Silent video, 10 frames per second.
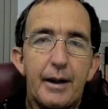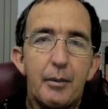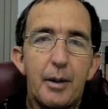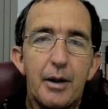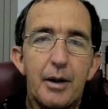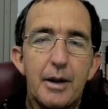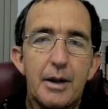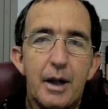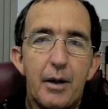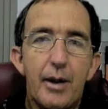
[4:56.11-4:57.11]
because it's
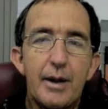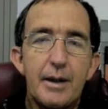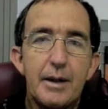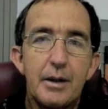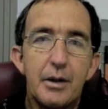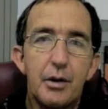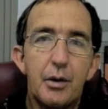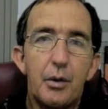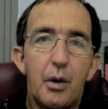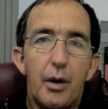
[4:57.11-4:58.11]
so easy to do
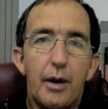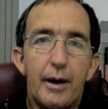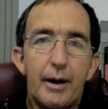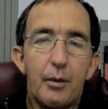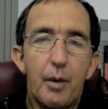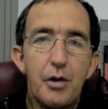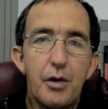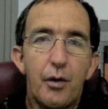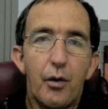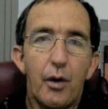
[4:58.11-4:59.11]
once you've
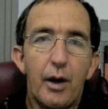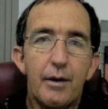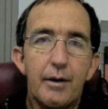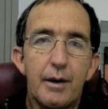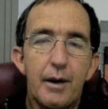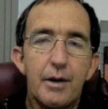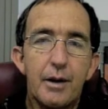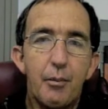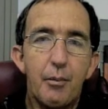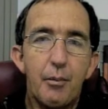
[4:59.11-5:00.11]
got all those
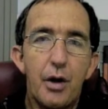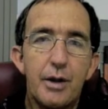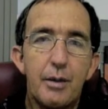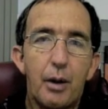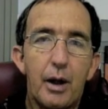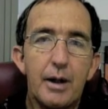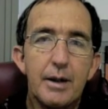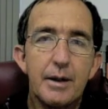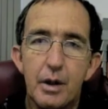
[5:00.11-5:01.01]
components in place.